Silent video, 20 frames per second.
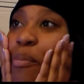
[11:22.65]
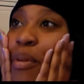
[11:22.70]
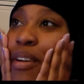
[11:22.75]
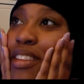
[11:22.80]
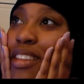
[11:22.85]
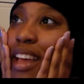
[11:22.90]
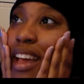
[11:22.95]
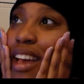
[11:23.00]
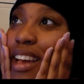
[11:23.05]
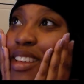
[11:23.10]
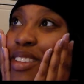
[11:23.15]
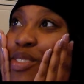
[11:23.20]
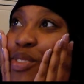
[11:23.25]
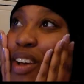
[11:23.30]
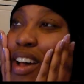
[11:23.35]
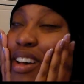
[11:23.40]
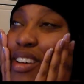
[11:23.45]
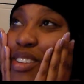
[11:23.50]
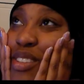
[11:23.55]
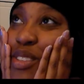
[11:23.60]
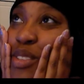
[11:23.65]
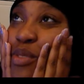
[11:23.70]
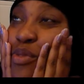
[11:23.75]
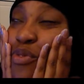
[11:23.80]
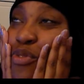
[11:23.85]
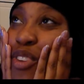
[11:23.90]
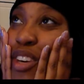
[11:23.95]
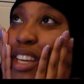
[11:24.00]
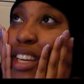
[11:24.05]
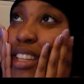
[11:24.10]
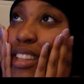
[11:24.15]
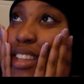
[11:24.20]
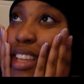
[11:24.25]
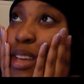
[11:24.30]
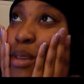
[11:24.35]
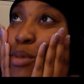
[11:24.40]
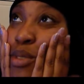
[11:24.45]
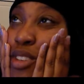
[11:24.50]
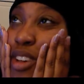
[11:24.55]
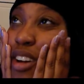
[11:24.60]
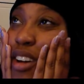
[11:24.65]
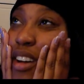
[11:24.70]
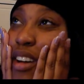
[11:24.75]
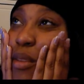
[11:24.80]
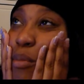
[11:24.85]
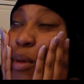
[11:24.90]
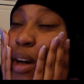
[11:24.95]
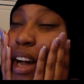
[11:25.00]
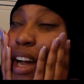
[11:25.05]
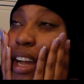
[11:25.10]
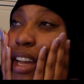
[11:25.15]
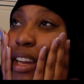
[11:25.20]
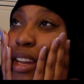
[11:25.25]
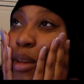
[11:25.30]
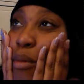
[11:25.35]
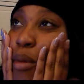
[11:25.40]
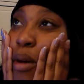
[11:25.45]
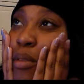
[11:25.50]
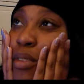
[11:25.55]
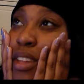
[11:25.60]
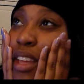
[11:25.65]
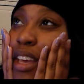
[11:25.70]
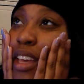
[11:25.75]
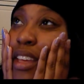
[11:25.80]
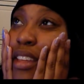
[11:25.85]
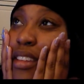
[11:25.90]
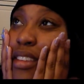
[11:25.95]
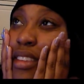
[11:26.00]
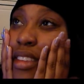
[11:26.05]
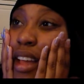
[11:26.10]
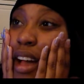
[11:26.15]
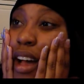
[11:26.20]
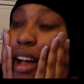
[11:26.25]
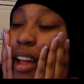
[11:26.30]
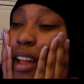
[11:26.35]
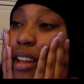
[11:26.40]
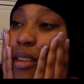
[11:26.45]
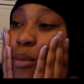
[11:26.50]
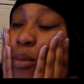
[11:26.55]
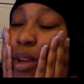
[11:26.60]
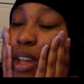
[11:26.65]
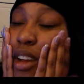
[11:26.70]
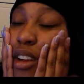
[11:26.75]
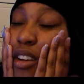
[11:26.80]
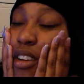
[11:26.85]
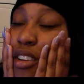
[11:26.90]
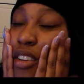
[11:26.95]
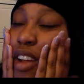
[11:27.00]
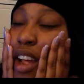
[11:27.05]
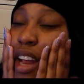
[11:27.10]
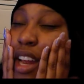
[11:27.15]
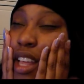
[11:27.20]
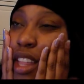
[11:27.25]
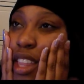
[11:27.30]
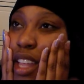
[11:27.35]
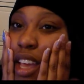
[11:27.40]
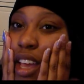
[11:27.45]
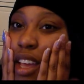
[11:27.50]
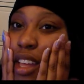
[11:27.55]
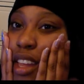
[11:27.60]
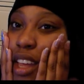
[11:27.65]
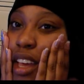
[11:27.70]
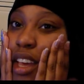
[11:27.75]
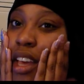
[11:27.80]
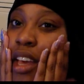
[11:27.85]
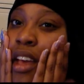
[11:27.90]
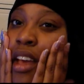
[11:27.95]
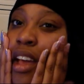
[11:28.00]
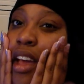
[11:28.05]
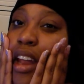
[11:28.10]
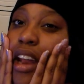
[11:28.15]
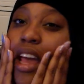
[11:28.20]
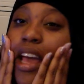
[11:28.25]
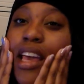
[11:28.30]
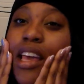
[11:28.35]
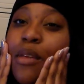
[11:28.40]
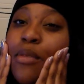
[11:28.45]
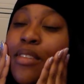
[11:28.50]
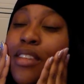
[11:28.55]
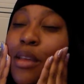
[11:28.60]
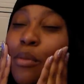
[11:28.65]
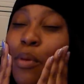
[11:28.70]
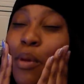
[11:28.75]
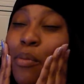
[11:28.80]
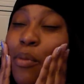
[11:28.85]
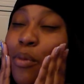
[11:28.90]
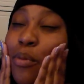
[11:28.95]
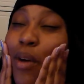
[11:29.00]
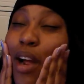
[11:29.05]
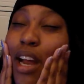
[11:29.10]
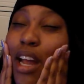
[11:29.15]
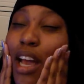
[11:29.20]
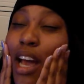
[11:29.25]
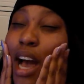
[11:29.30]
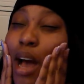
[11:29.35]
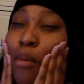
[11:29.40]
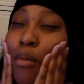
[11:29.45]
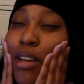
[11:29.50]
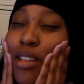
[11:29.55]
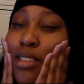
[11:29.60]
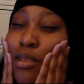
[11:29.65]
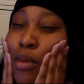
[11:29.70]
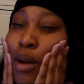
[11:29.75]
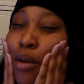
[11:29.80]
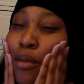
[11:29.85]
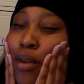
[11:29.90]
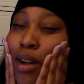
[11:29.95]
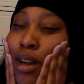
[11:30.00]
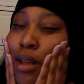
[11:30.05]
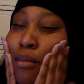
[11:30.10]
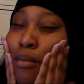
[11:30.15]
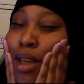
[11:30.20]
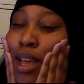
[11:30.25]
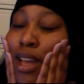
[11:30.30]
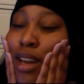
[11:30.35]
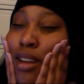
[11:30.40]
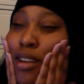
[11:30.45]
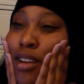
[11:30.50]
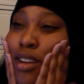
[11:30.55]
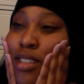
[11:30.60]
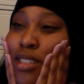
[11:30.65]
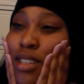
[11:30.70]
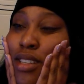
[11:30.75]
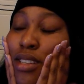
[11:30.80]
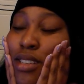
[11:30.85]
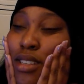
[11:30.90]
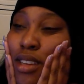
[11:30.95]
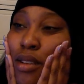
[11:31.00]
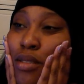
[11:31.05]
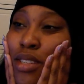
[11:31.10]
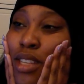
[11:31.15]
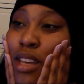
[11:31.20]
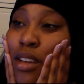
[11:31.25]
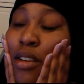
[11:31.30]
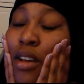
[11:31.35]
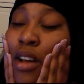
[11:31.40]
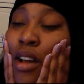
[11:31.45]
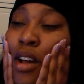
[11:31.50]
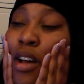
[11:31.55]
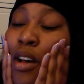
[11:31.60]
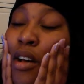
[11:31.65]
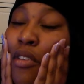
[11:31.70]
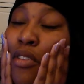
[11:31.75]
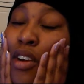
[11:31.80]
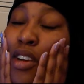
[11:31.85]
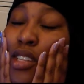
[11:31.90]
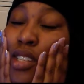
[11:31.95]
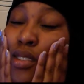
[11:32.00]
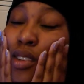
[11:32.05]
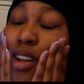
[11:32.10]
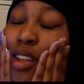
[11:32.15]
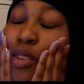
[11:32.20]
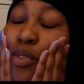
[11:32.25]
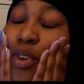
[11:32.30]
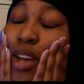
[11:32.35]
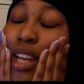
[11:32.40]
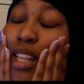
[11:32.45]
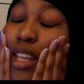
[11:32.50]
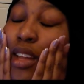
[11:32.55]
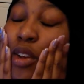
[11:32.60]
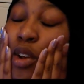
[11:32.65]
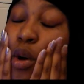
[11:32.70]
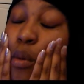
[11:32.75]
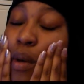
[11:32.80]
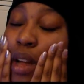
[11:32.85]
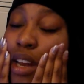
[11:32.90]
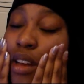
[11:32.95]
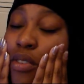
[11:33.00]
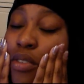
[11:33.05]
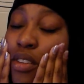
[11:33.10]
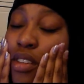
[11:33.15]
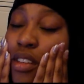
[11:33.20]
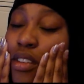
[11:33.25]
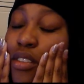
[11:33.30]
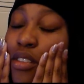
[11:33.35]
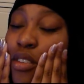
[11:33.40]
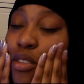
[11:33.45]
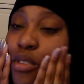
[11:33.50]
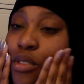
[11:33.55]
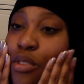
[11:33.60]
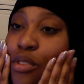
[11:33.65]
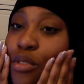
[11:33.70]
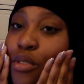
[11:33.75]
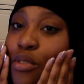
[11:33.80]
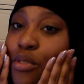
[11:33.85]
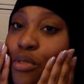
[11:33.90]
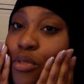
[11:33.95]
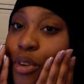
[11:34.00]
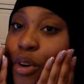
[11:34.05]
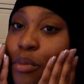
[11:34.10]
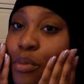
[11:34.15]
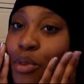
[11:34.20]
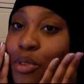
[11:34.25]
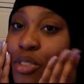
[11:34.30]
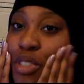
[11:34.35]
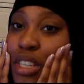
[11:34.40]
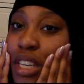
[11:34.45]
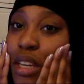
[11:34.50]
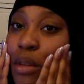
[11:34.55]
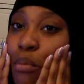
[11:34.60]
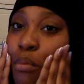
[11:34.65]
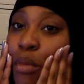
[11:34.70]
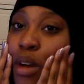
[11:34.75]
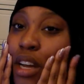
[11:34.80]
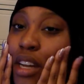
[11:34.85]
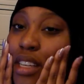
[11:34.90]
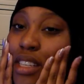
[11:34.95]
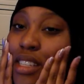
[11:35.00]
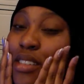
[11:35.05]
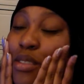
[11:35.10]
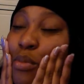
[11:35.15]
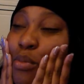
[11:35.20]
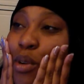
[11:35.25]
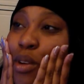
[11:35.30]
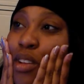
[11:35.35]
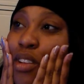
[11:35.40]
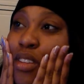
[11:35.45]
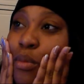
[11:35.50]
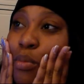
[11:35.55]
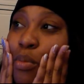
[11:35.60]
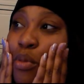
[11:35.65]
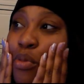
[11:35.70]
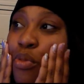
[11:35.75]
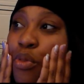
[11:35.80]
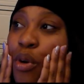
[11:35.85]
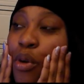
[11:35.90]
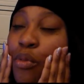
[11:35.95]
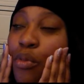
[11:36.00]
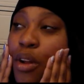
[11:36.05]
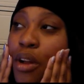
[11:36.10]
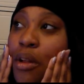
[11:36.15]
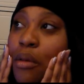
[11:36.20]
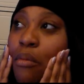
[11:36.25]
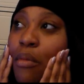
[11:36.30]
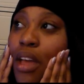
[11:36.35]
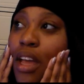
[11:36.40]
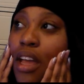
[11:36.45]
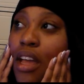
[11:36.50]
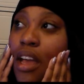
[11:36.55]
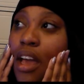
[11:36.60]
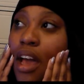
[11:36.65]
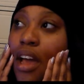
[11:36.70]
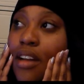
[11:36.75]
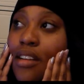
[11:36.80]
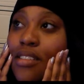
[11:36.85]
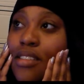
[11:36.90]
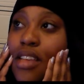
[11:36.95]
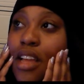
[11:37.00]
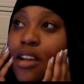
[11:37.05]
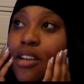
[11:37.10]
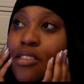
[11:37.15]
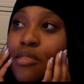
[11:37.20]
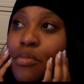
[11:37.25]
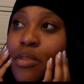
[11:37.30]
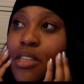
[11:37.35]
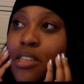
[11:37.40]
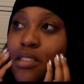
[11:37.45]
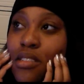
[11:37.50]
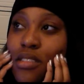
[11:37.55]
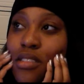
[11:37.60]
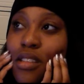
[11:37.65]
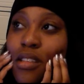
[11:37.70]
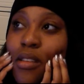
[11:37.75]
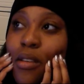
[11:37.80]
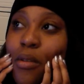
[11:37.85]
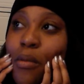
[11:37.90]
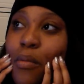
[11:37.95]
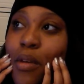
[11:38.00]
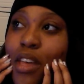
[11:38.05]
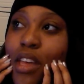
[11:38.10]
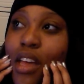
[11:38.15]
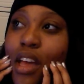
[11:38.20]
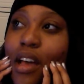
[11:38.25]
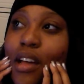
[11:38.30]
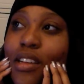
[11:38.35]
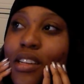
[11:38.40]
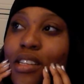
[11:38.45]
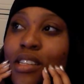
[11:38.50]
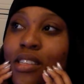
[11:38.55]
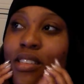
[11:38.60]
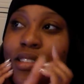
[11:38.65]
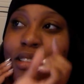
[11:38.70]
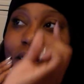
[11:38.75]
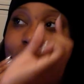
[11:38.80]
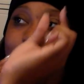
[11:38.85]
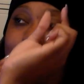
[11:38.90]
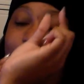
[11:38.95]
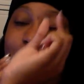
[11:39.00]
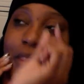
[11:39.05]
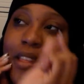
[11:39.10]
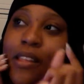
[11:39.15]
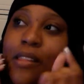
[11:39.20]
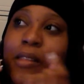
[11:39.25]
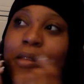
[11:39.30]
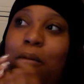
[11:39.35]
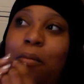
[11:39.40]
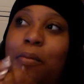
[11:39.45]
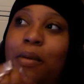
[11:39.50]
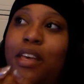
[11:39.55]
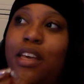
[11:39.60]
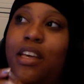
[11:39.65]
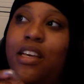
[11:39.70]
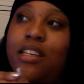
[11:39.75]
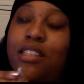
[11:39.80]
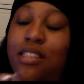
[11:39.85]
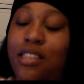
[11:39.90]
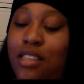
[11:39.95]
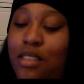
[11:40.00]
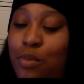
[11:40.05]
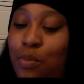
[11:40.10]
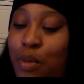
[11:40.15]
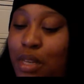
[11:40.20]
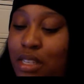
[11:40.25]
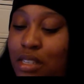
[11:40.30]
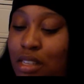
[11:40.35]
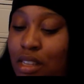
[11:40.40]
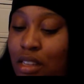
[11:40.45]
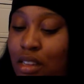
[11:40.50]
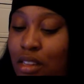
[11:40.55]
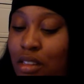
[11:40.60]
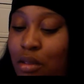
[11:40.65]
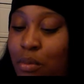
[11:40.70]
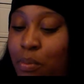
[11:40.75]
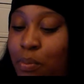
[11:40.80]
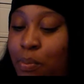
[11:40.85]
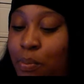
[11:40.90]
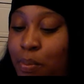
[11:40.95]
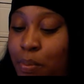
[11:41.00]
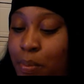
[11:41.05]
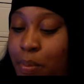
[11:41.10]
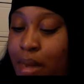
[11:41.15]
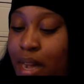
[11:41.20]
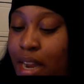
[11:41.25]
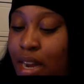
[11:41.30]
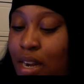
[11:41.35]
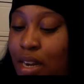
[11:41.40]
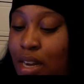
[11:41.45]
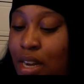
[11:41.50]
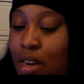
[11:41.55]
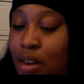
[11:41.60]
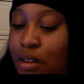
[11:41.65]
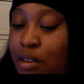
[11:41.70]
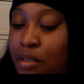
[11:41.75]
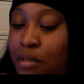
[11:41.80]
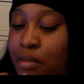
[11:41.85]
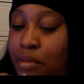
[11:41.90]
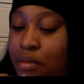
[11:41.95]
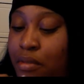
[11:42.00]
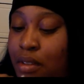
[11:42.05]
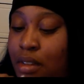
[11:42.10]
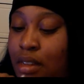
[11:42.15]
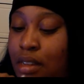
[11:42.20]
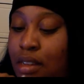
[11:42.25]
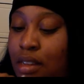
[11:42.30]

they put the X-Files freaking theme song behind him. I was like, he's not weird or anything. Like, and I keep seeing people writing comments about Running Man and all this other shit. I was like, first of all, the fact that nobody really knew Verbal Jit much before Running Man kind of scares me just a little bit. Just a little bit, because he's basically the pioneer of